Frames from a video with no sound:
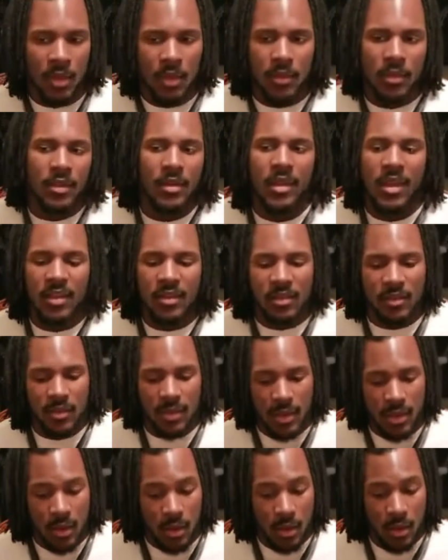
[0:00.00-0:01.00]
The decks
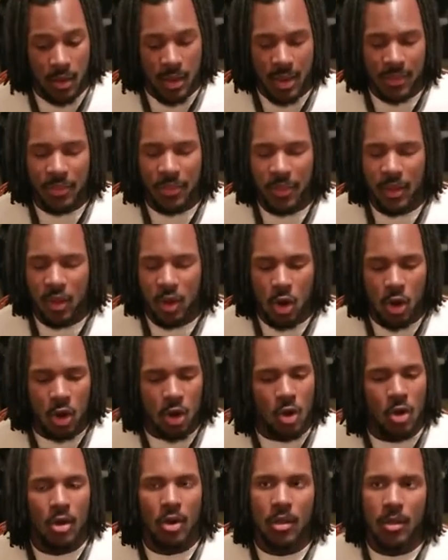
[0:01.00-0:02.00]
that I think are
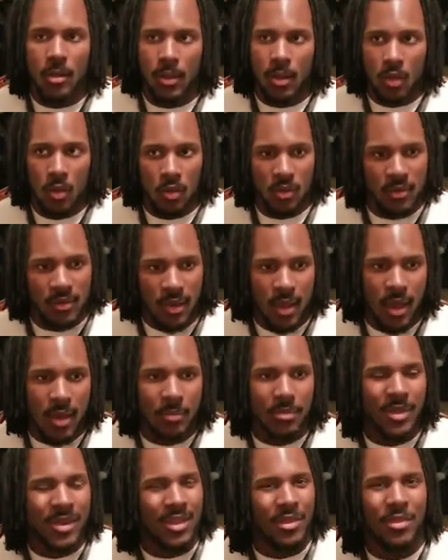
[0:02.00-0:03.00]
currently on
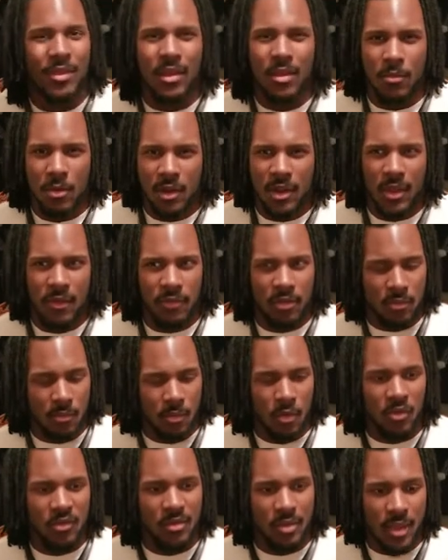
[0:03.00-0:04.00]
top, that I think I'm going to have the
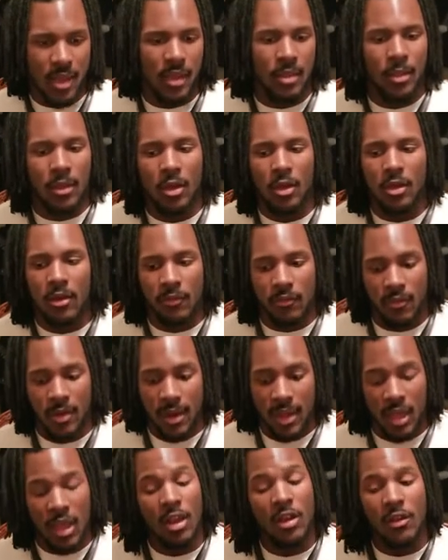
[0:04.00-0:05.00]
most likelihood of
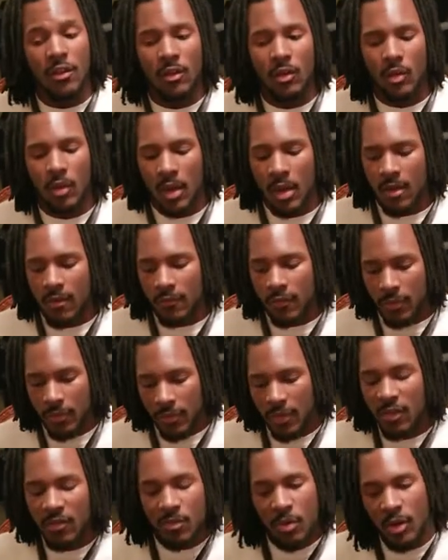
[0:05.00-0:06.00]
running into. For
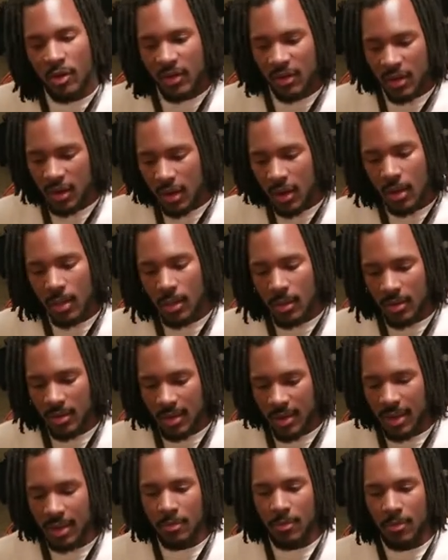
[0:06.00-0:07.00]
this particular
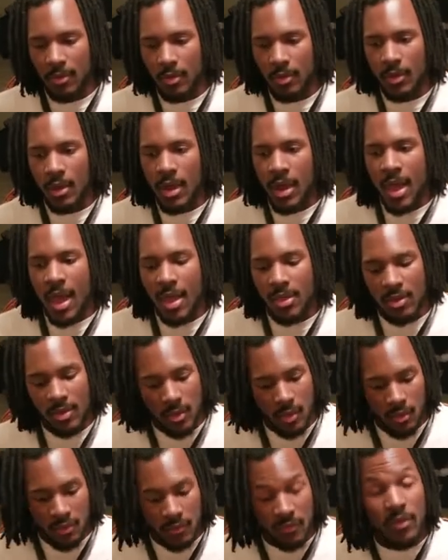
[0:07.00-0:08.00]
deck build, I
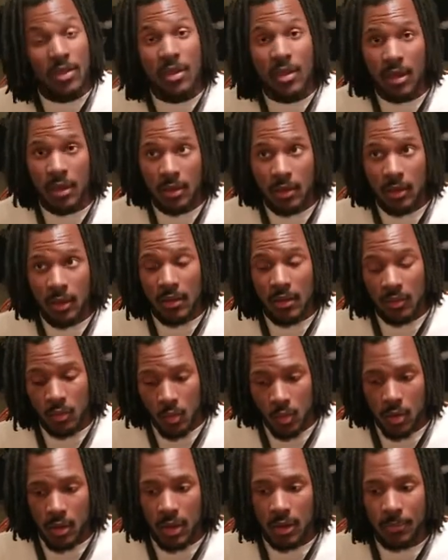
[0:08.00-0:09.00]
chose Vegeta
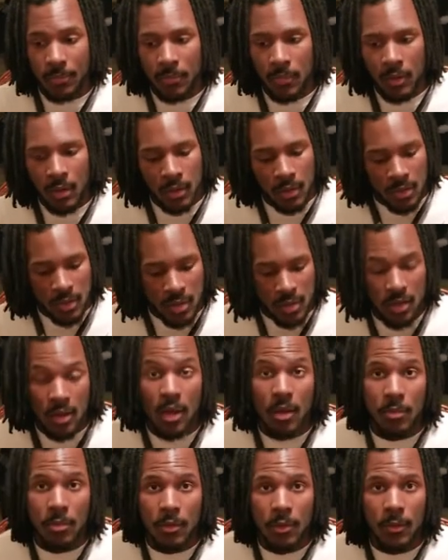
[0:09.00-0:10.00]
one,
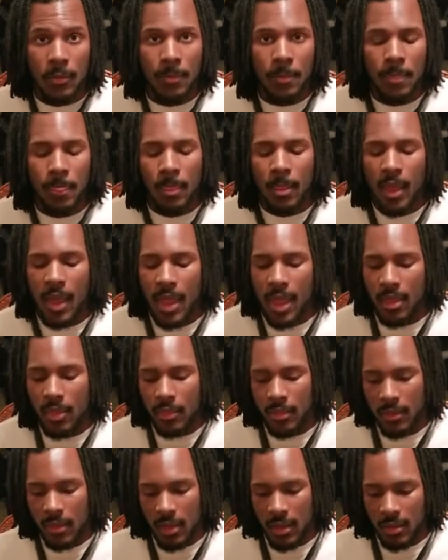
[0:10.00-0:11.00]
Champa, and
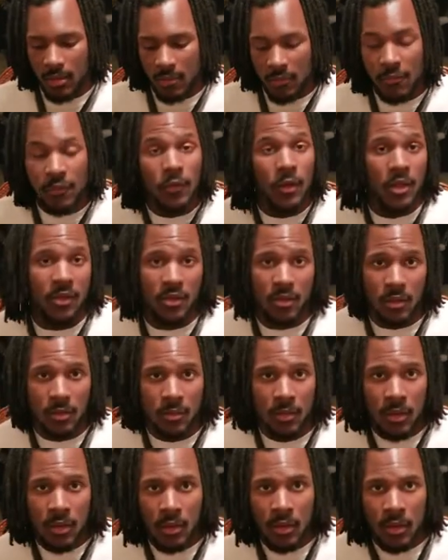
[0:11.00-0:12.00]
then Frieza.
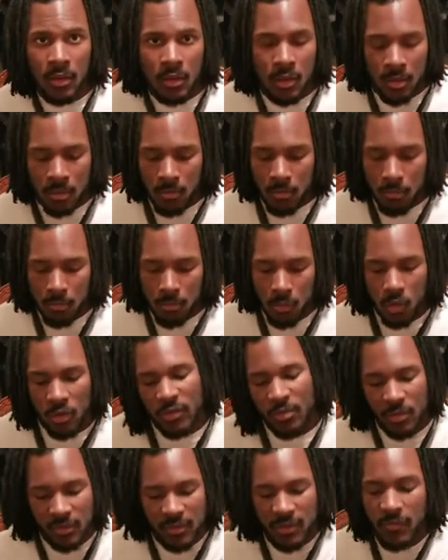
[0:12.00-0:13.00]
More
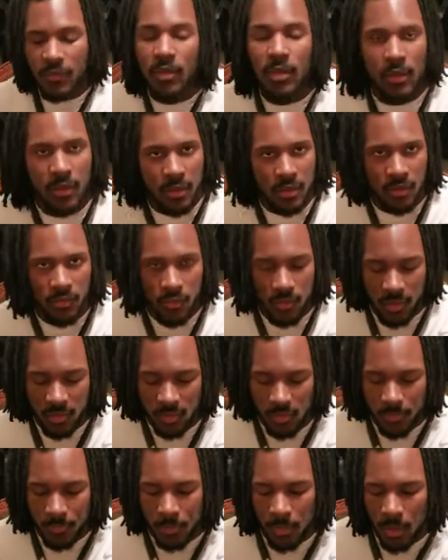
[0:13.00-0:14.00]
specifically, this
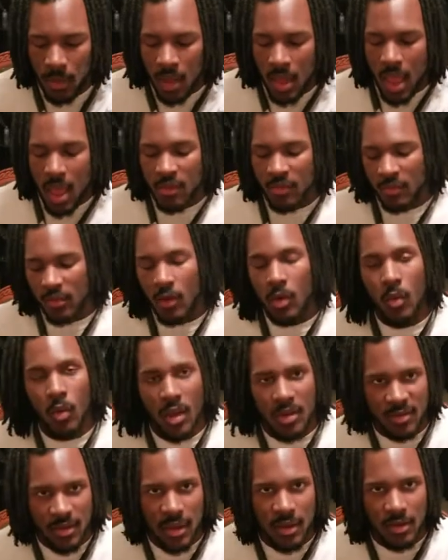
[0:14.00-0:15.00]
Frieza. And so
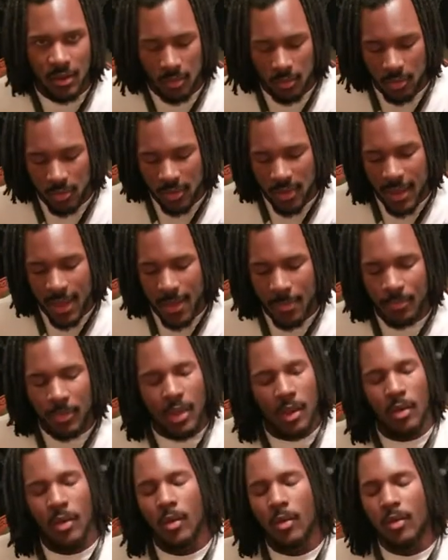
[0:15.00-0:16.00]
once I do that,
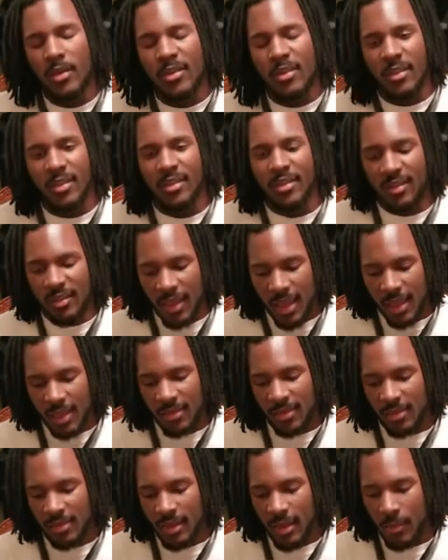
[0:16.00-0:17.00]
I'll go into the second
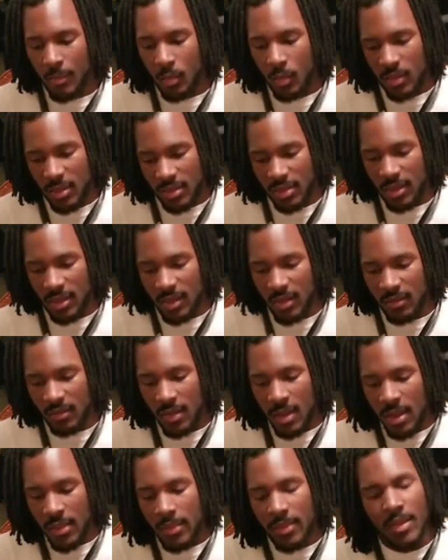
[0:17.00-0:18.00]
step, which is
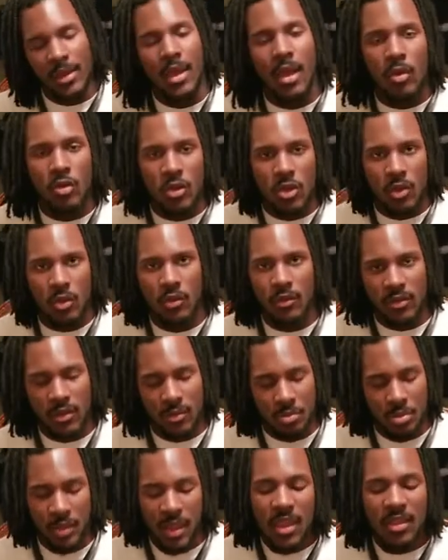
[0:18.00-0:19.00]
then I'll choose the
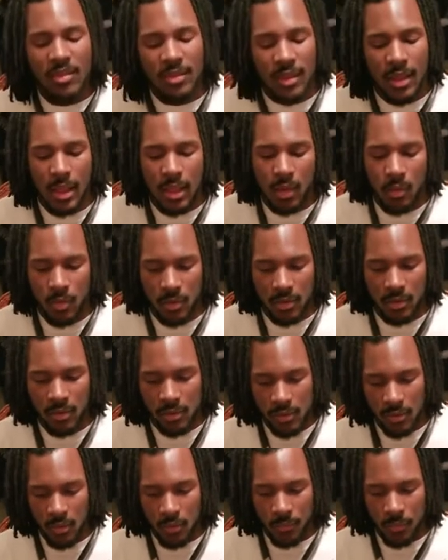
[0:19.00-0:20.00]
play style I want to
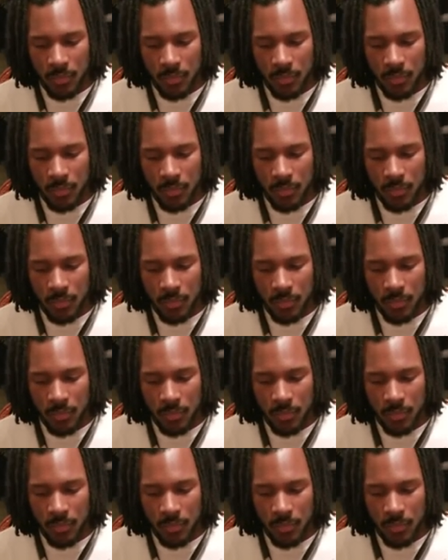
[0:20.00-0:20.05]
do.